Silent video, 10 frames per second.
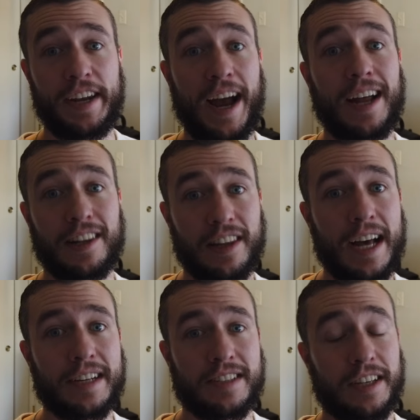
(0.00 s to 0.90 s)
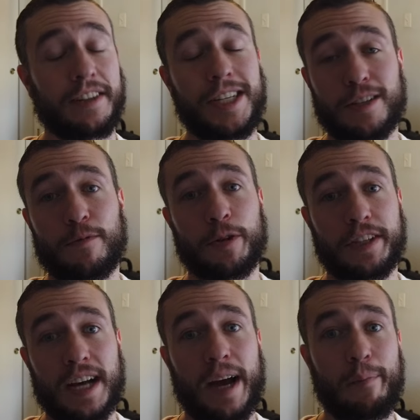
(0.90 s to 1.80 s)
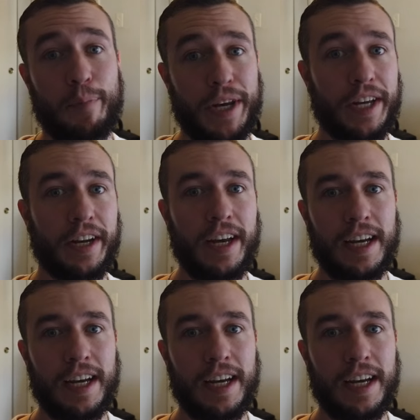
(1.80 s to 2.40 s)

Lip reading: not less, at least for the time being.